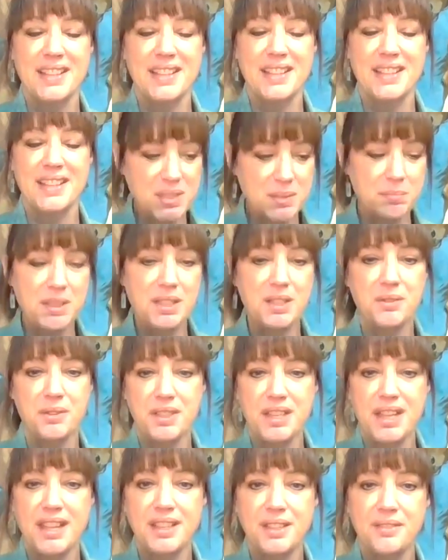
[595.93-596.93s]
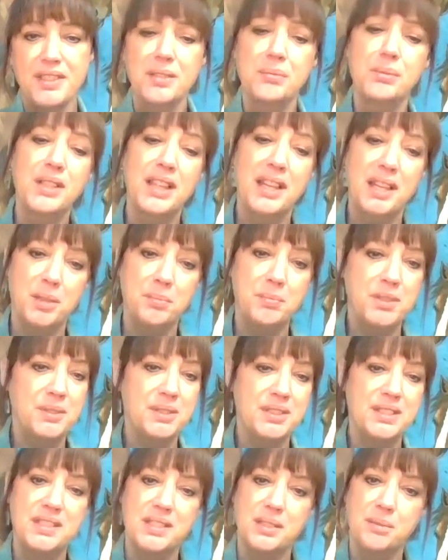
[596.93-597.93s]
just be creative, it will help you
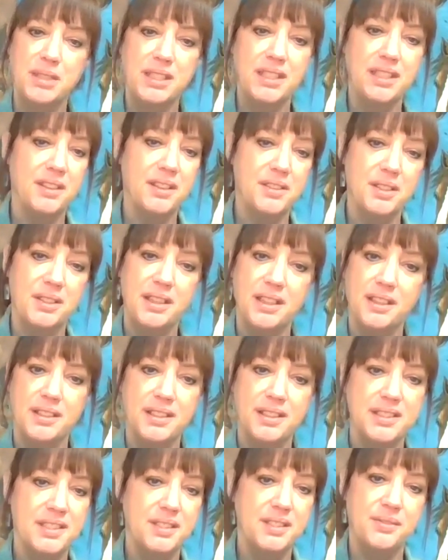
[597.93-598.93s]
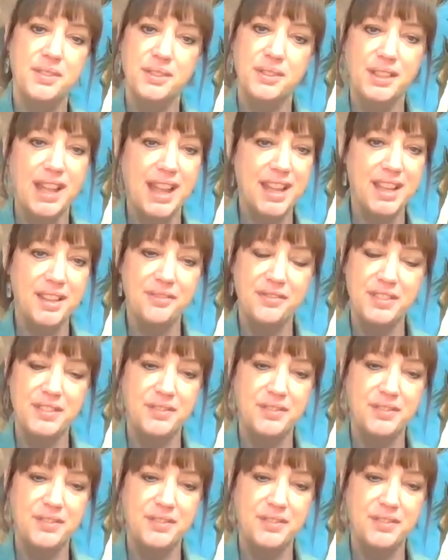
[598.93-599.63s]
in so many other areas of your life.